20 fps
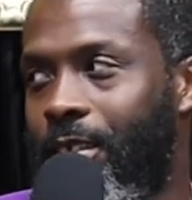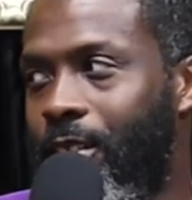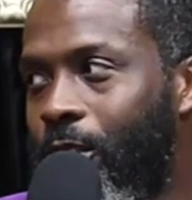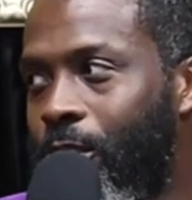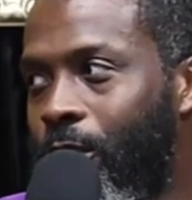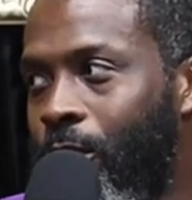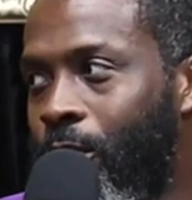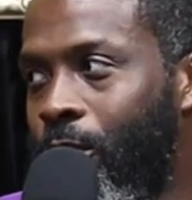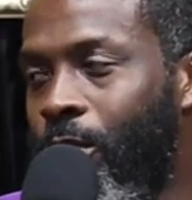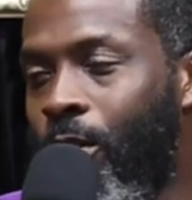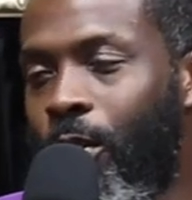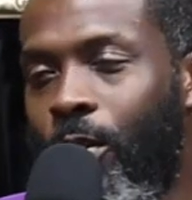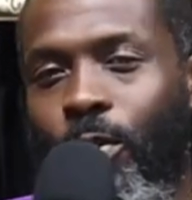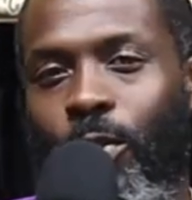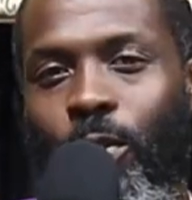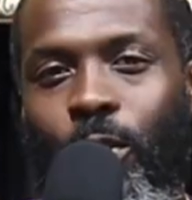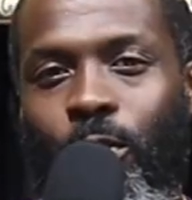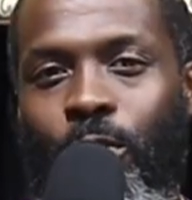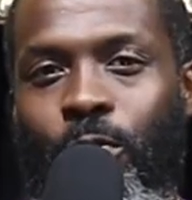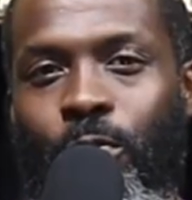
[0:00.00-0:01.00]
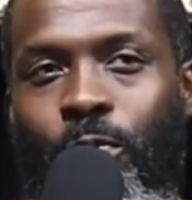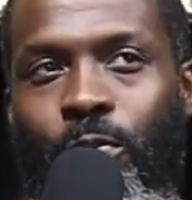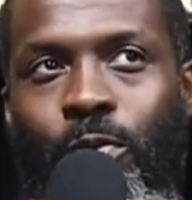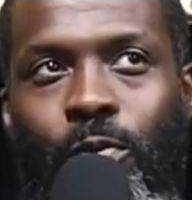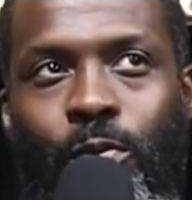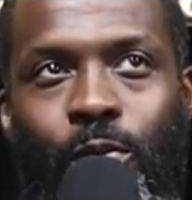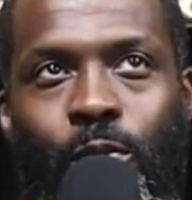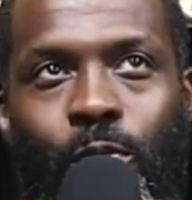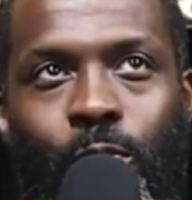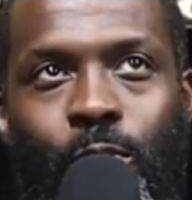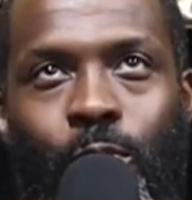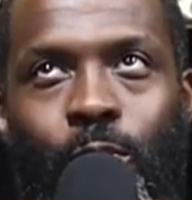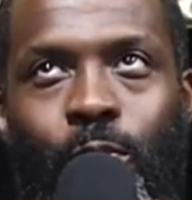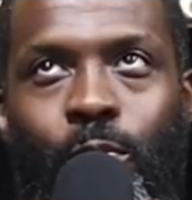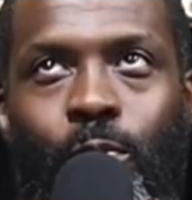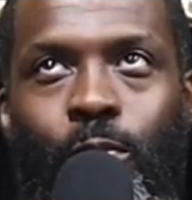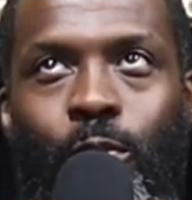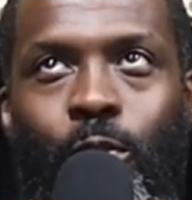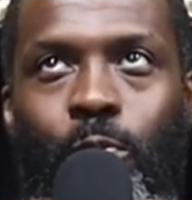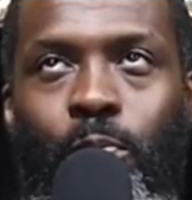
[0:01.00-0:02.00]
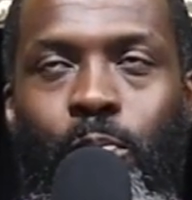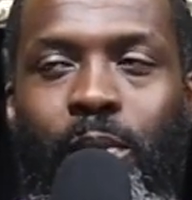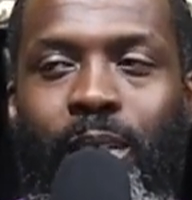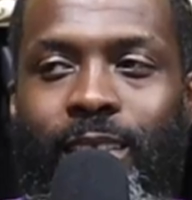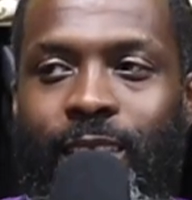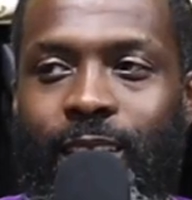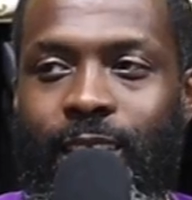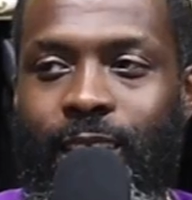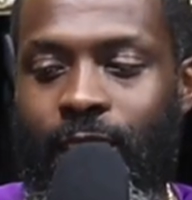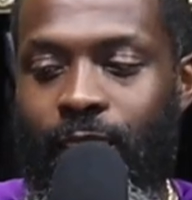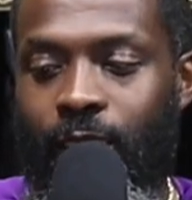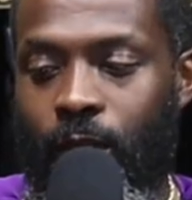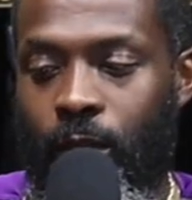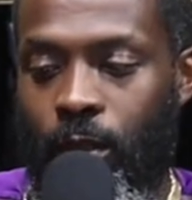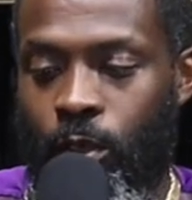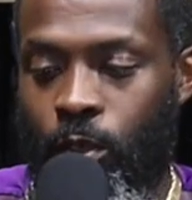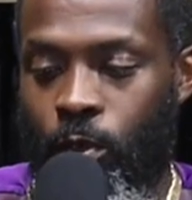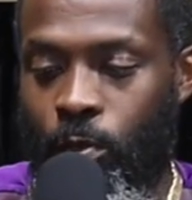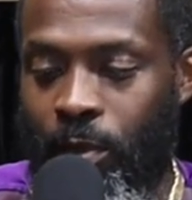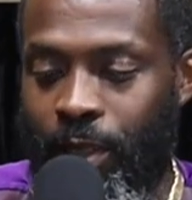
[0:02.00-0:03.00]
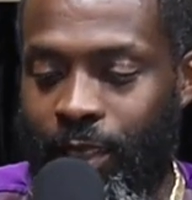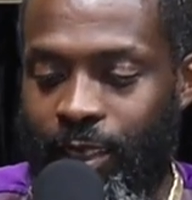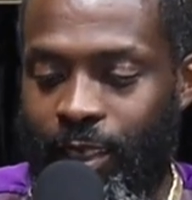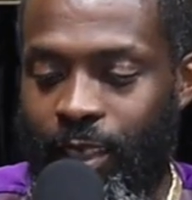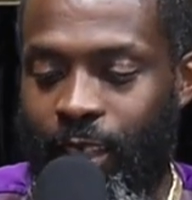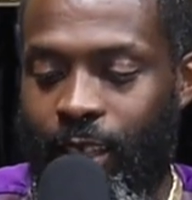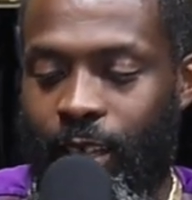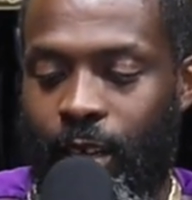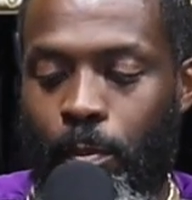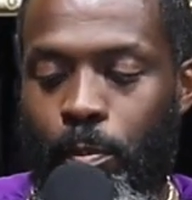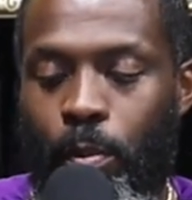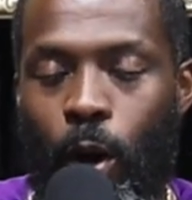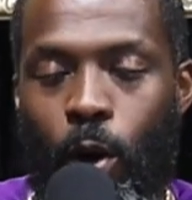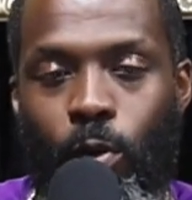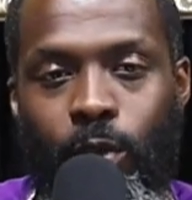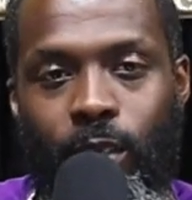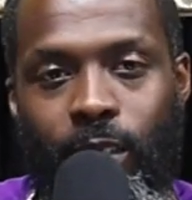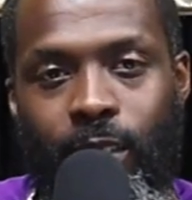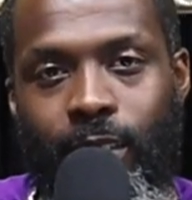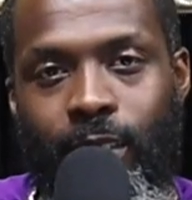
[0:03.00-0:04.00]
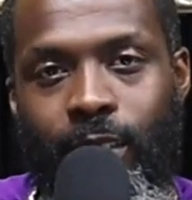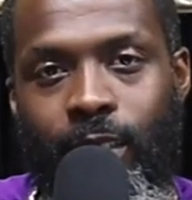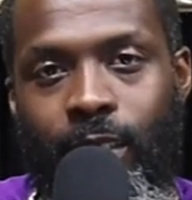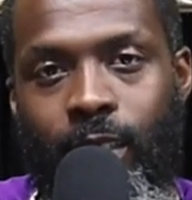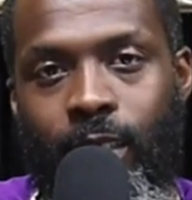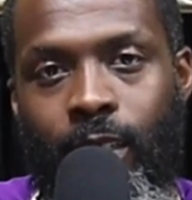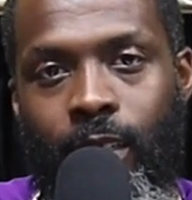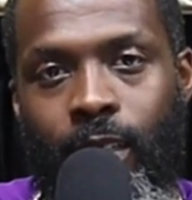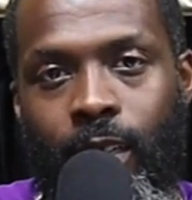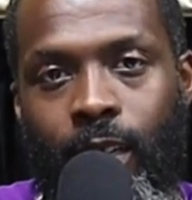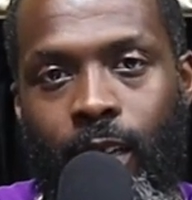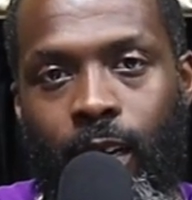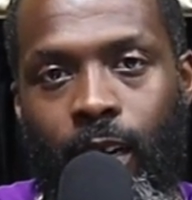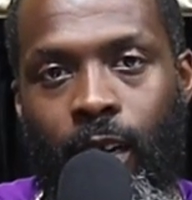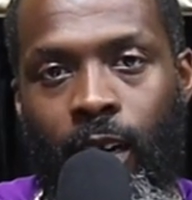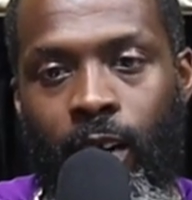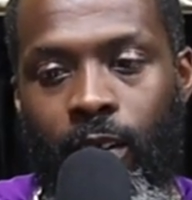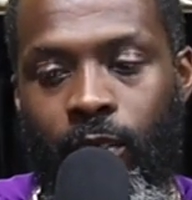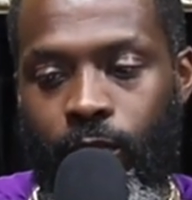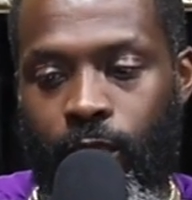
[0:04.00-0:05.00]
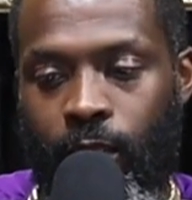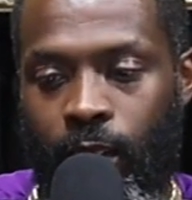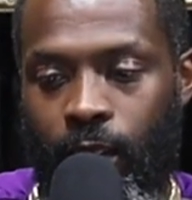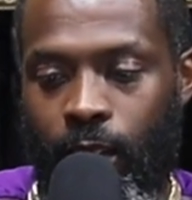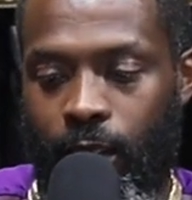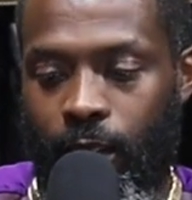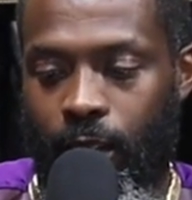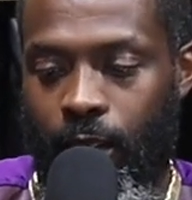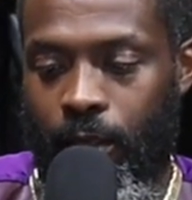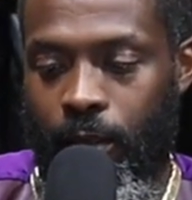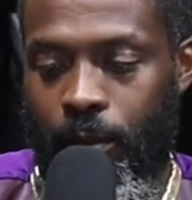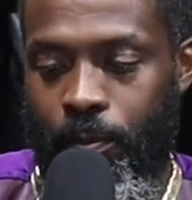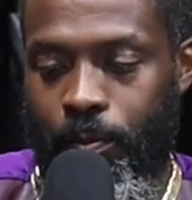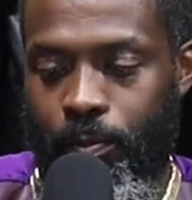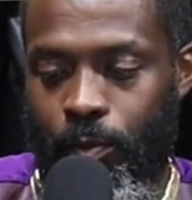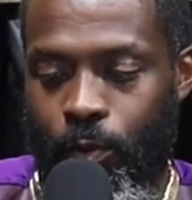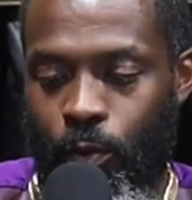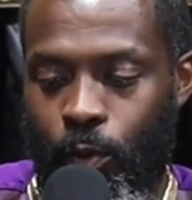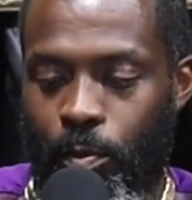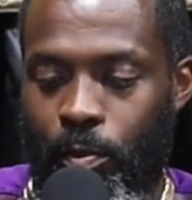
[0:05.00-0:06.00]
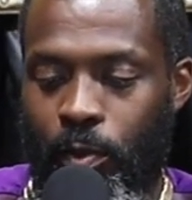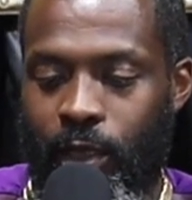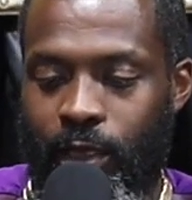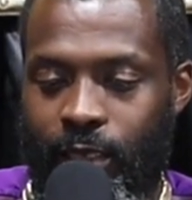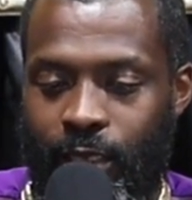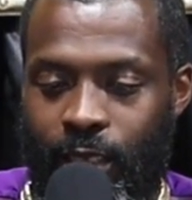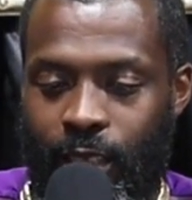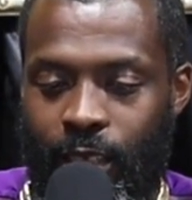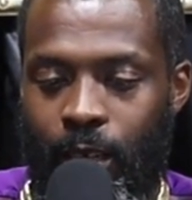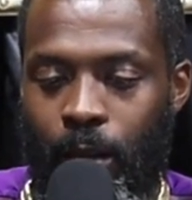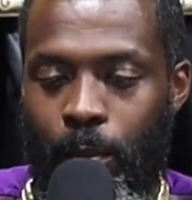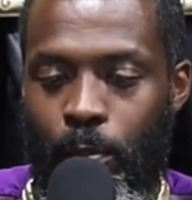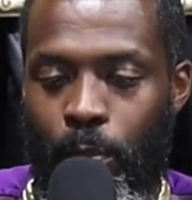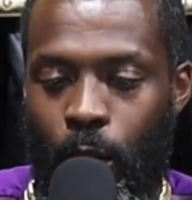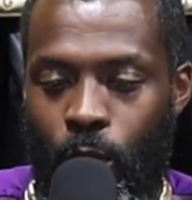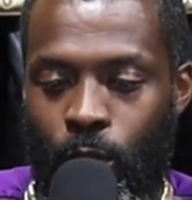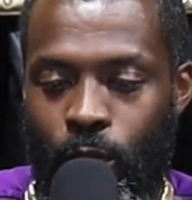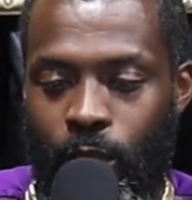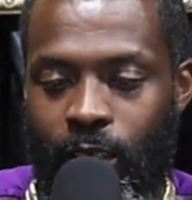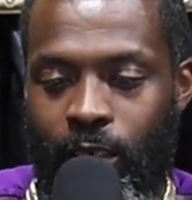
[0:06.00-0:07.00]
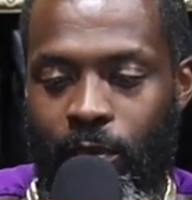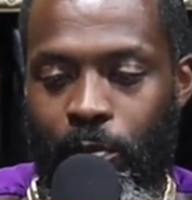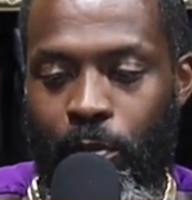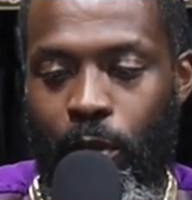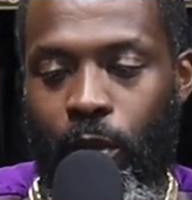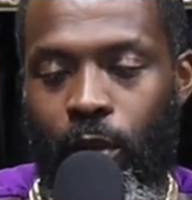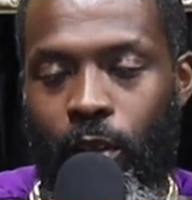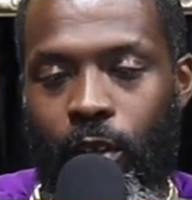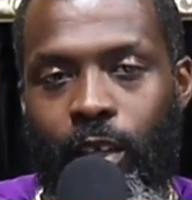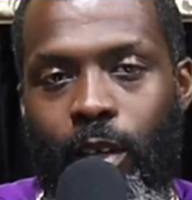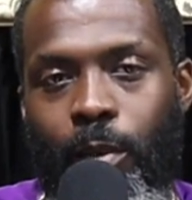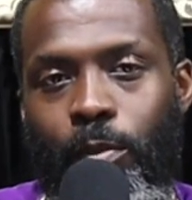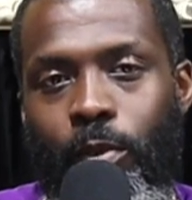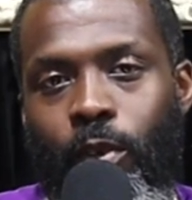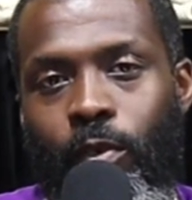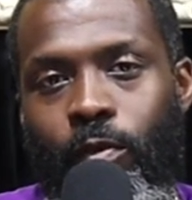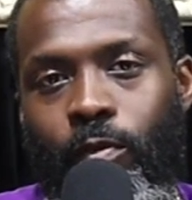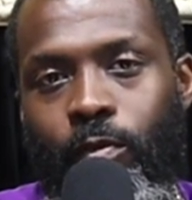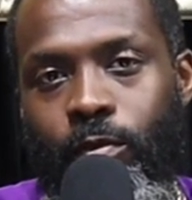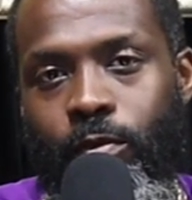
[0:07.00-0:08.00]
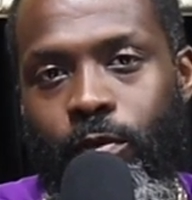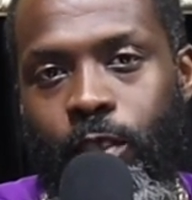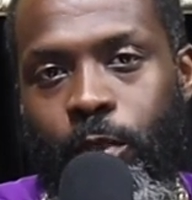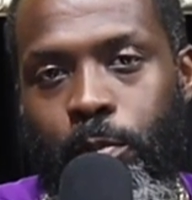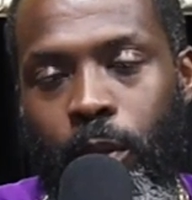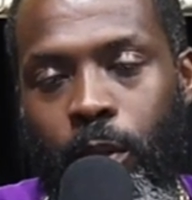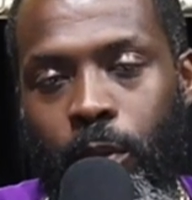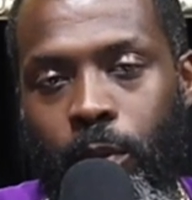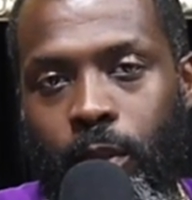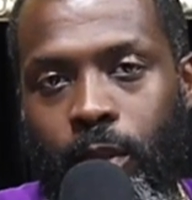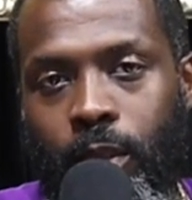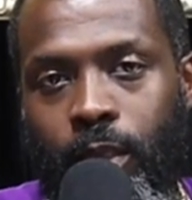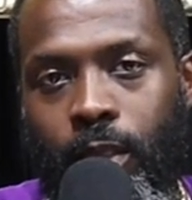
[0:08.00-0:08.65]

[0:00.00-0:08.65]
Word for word: you don't know you missing a component of you missing a component of building up your spirit.